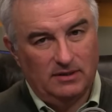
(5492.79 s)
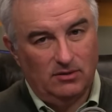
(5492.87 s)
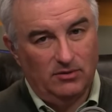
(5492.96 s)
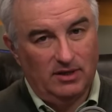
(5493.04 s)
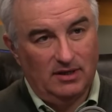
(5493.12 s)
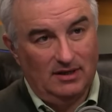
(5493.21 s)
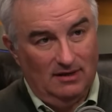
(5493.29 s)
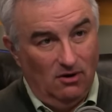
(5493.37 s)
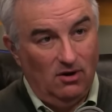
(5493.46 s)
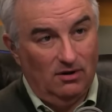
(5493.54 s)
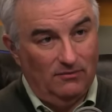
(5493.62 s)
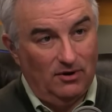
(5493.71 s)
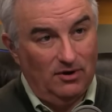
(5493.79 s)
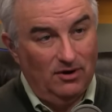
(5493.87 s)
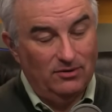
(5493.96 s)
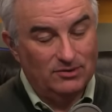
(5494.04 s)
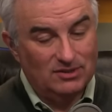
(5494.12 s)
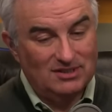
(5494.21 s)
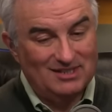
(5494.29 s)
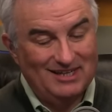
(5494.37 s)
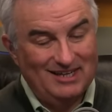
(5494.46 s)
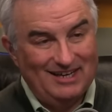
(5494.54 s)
including all of our hosts,